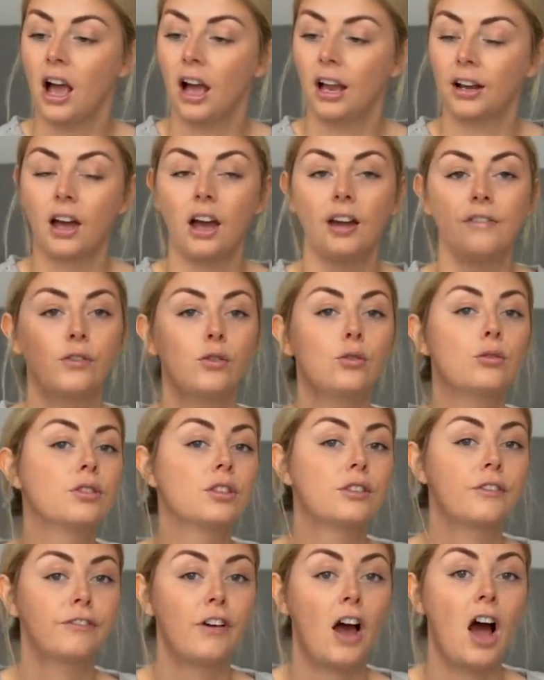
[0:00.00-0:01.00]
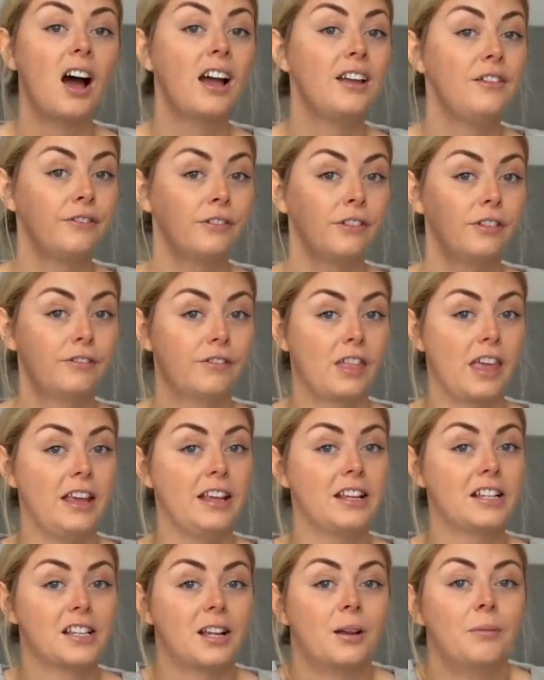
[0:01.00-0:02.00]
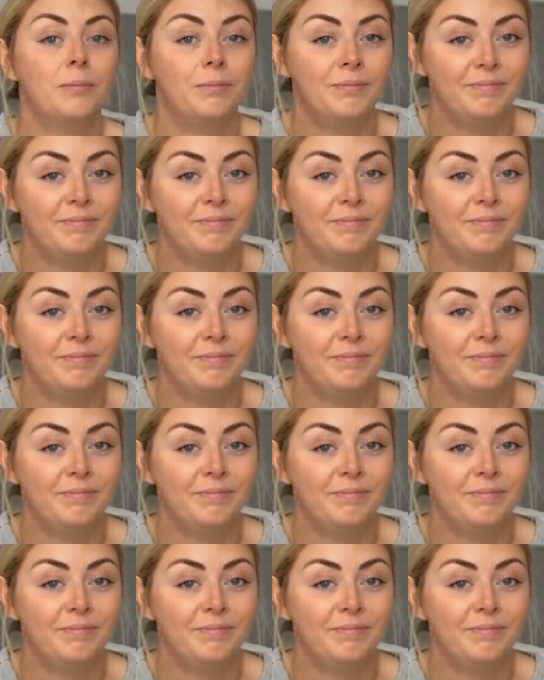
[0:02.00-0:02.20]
And I've ordered 5 of these